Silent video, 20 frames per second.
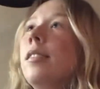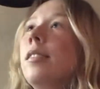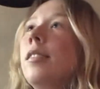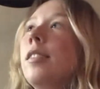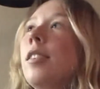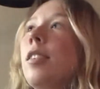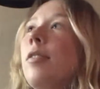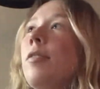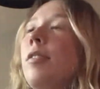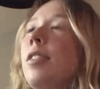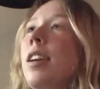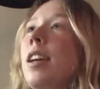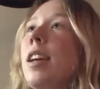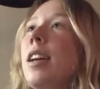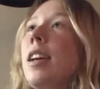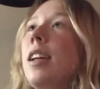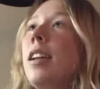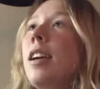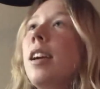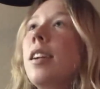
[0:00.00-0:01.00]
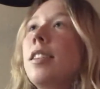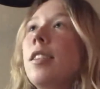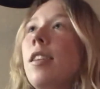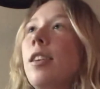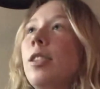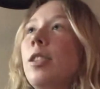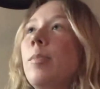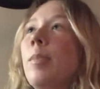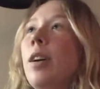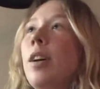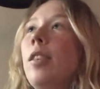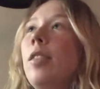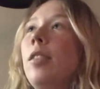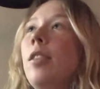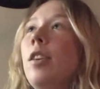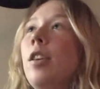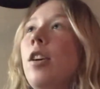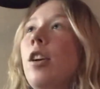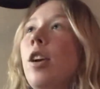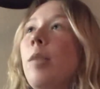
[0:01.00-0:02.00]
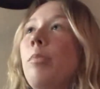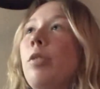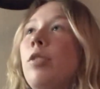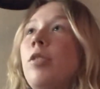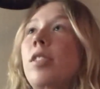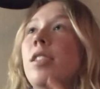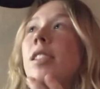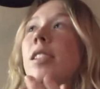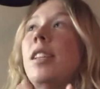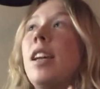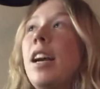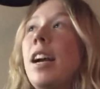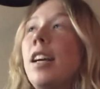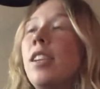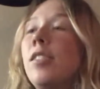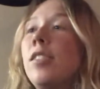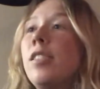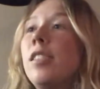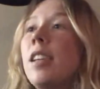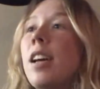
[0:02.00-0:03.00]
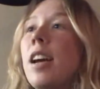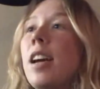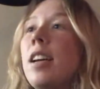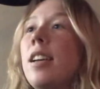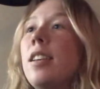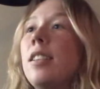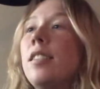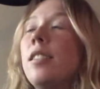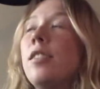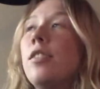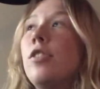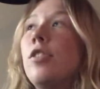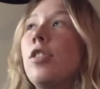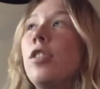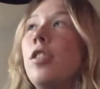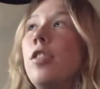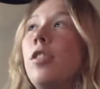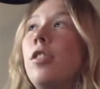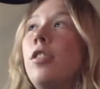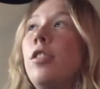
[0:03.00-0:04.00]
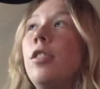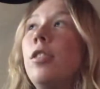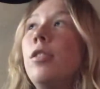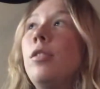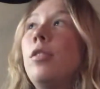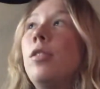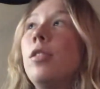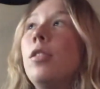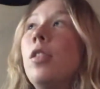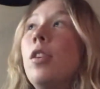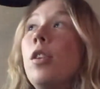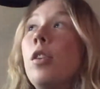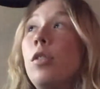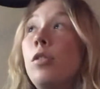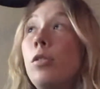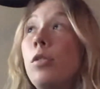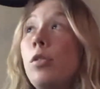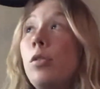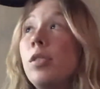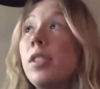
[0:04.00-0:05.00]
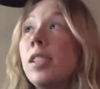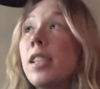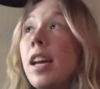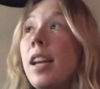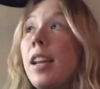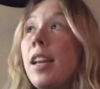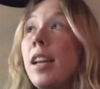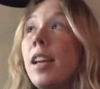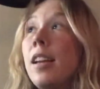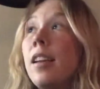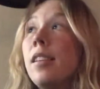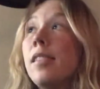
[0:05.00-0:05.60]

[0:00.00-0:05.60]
So then I talked about approaches to exercise should include goal setting,